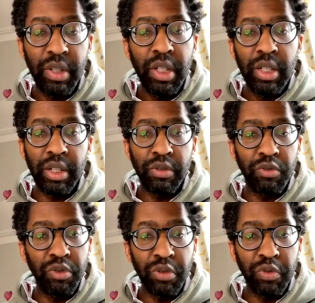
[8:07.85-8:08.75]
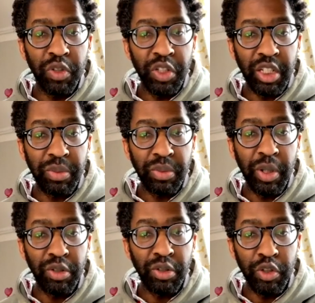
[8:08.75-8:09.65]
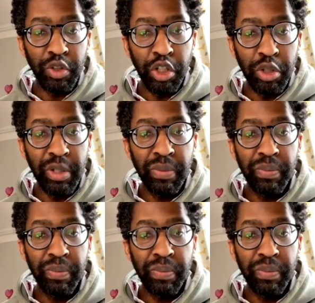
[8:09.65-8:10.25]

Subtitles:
Like, resect parts of a tumor